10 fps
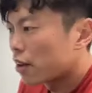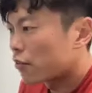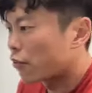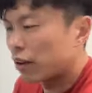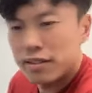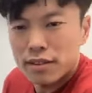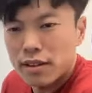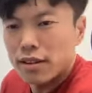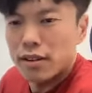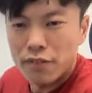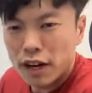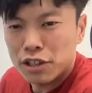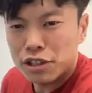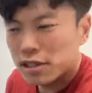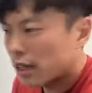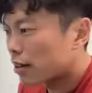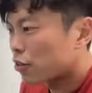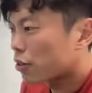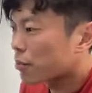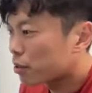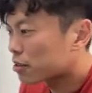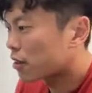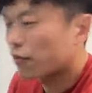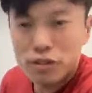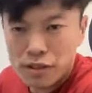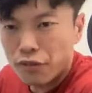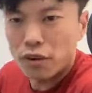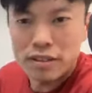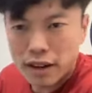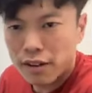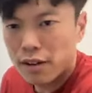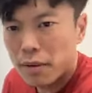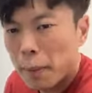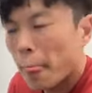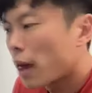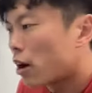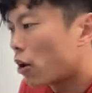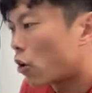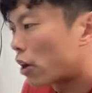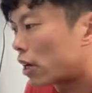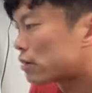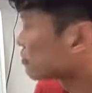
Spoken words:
freeze function, and then you can put some frozen food inside here or